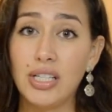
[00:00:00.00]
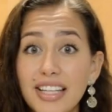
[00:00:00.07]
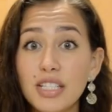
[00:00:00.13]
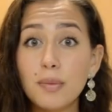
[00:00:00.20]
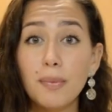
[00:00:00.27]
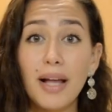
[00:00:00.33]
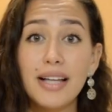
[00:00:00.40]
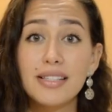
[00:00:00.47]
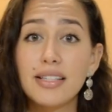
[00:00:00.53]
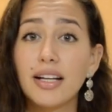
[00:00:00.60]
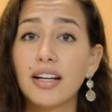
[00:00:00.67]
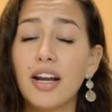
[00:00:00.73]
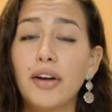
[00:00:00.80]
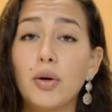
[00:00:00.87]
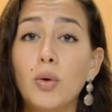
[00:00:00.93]
This plastic
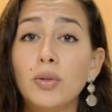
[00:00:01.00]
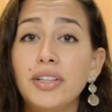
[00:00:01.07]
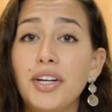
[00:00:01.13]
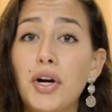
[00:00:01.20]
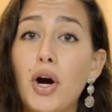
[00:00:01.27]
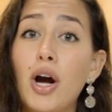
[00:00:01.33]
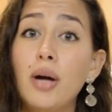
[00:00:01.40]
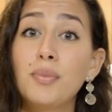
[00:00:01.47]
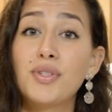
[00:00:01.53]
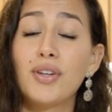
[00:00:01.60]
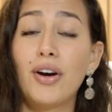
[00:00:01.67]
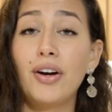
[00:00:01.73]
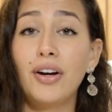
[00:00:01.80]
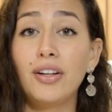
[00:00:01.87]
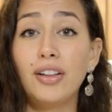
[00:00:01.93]
not only harms
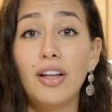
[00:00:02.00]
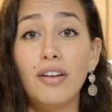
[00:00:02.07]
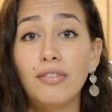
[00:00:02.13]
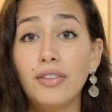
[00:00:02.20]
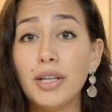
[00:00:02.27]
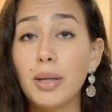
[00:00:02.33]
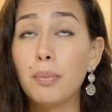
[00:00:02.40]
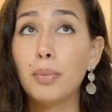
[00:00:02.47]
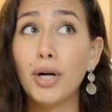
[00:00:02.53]
our lovely